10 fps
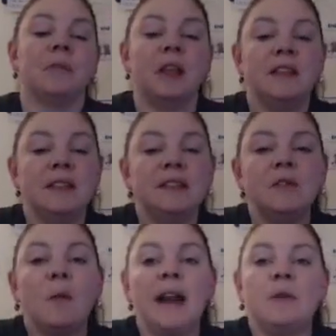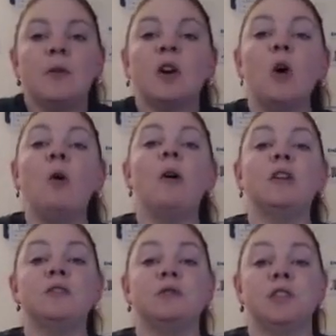This is a way to
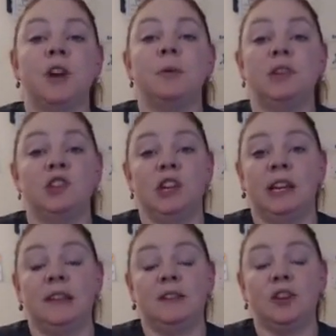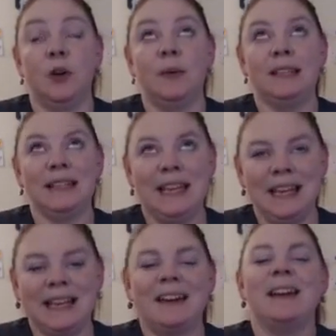record your show and
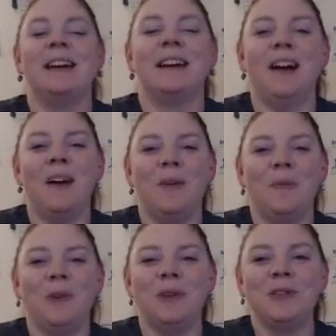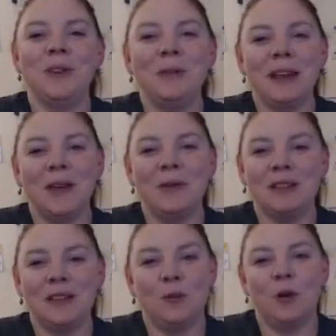seek when you're doing it
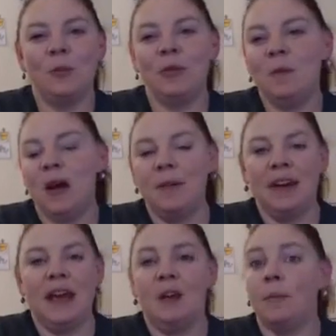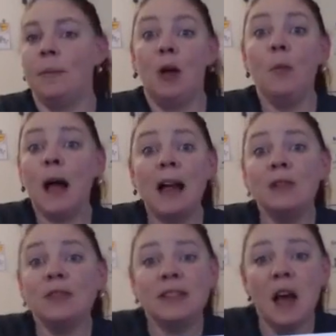with someone, with mom and dad, or by
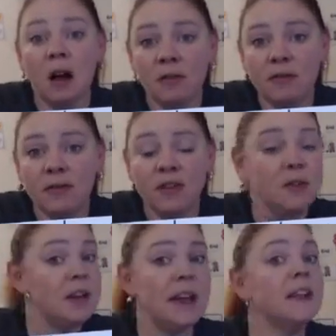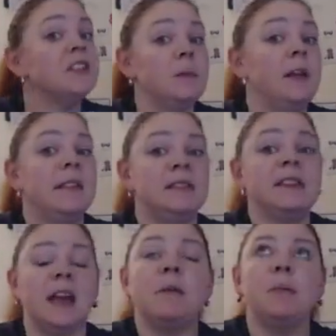yourself. You could actually play this
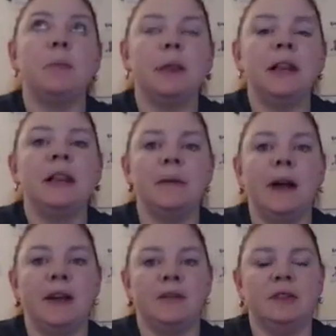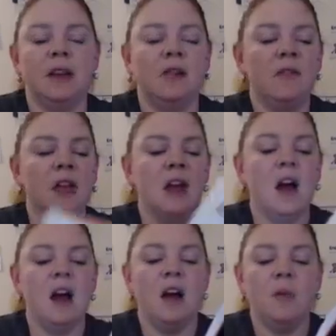game completely by yourself.
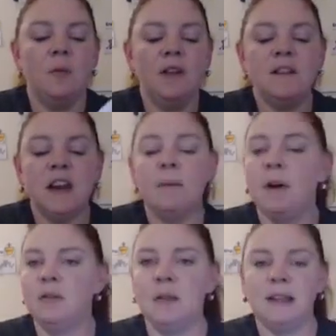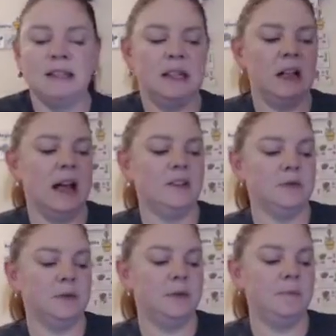We've done it both ways in the
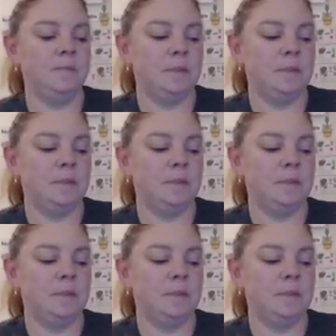classroom.